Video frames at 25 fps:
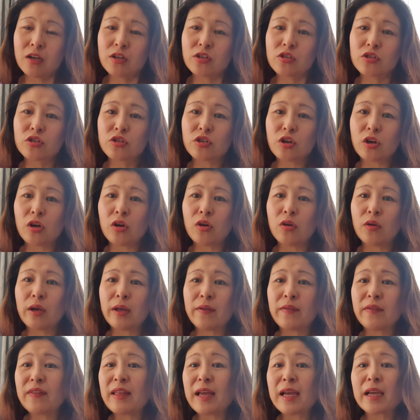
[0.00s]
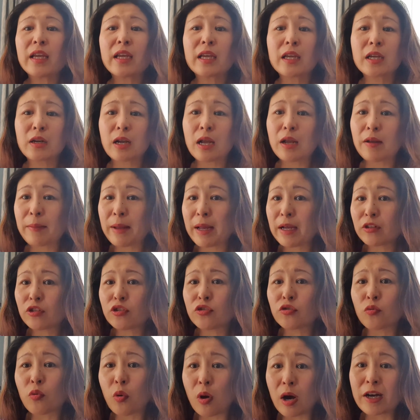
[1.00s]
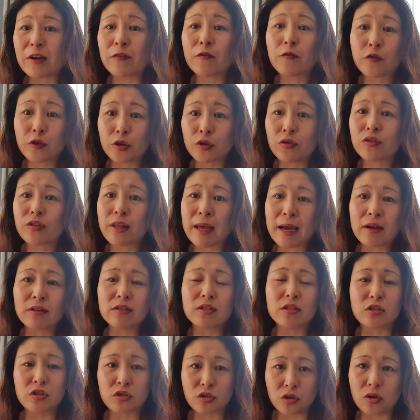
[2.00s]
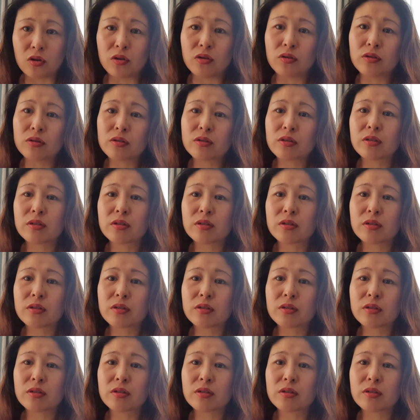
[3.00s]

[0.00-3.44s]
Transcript: So, and that can amount to quite a few thousand dollars.